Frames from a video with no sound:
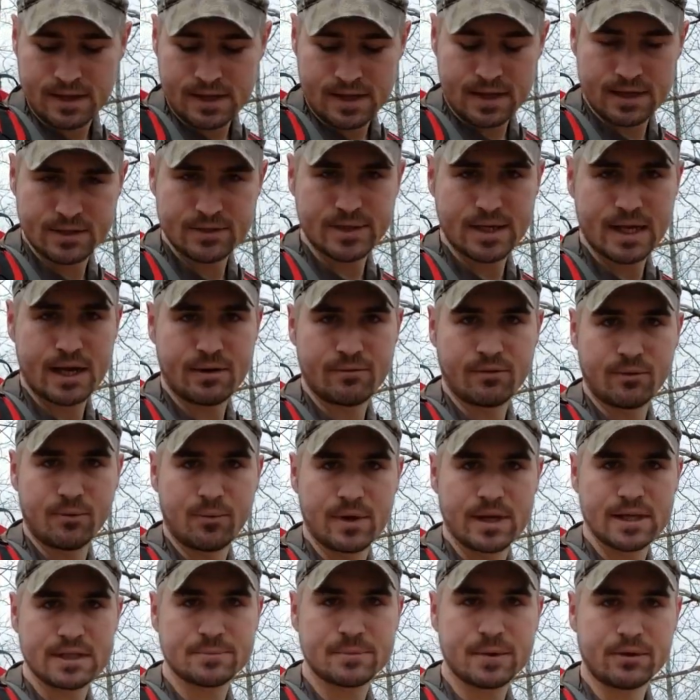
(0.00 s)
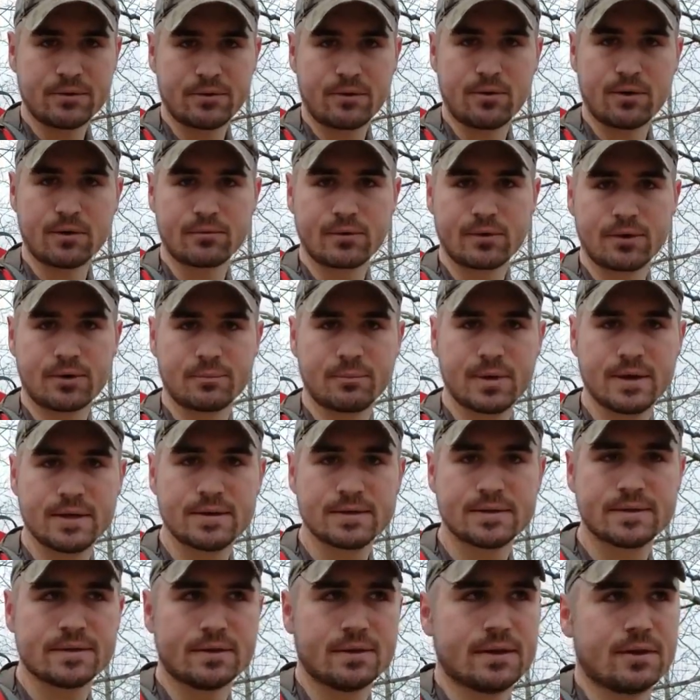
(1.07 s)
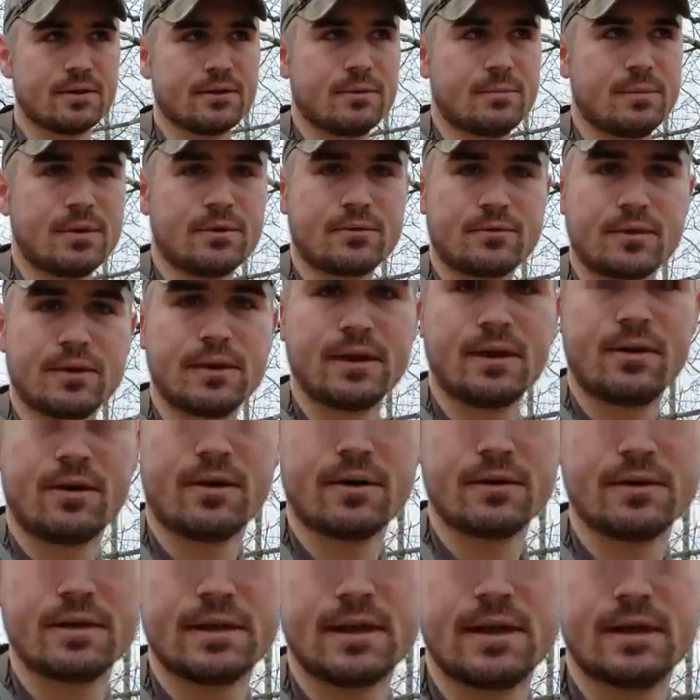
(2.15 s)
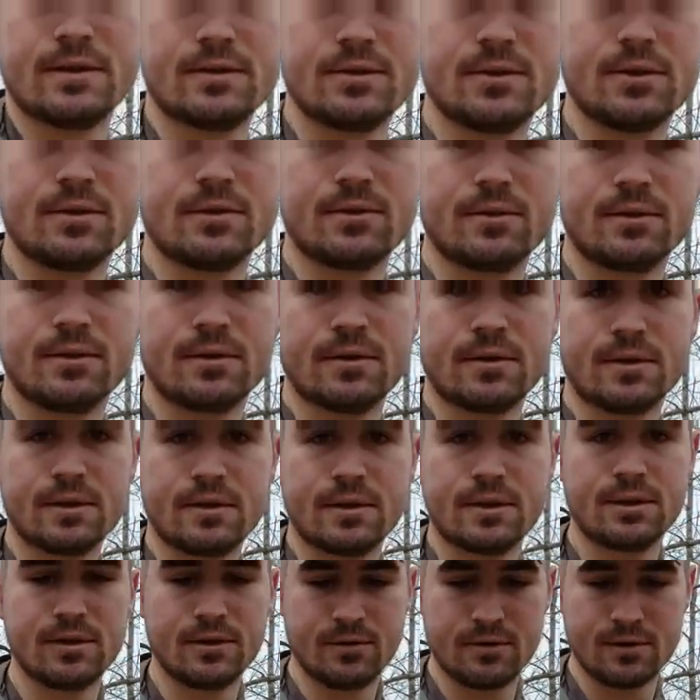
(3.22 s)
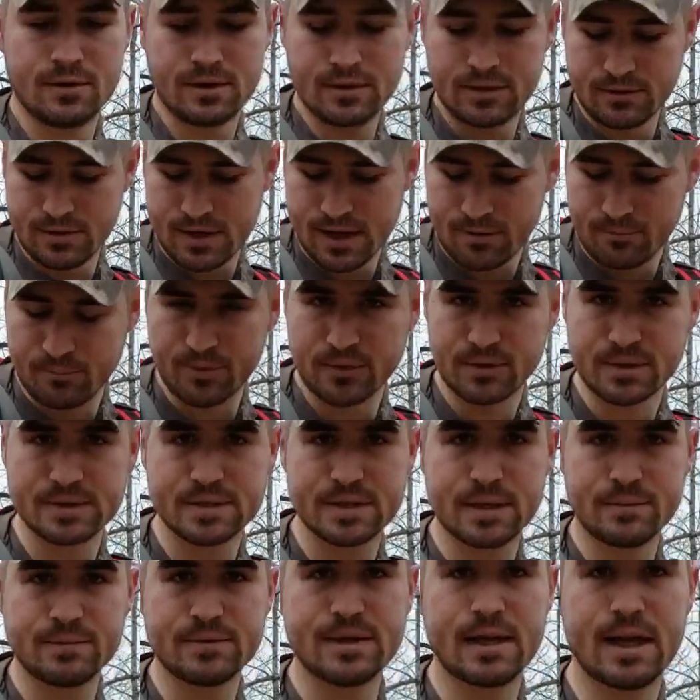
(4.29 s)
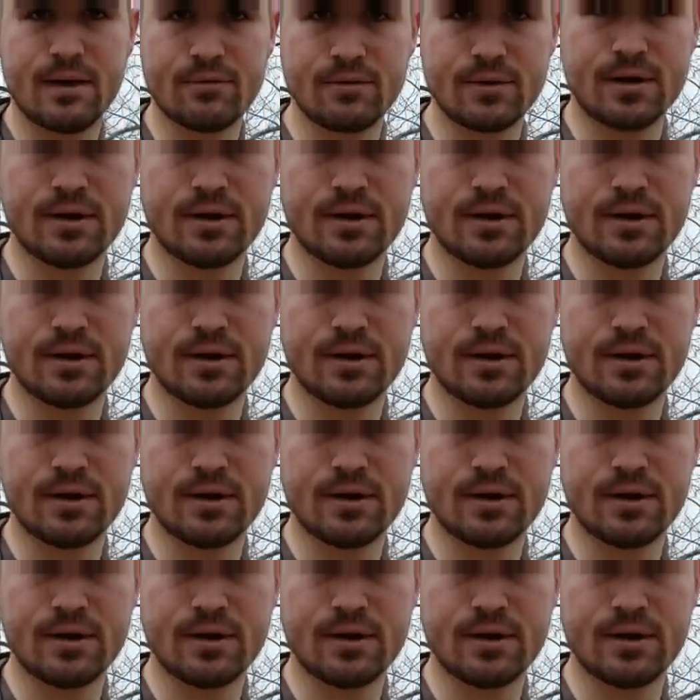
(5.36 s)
and you have a waist belt over your pistol, it would be really hard to get to. You'd have more steps, you'd have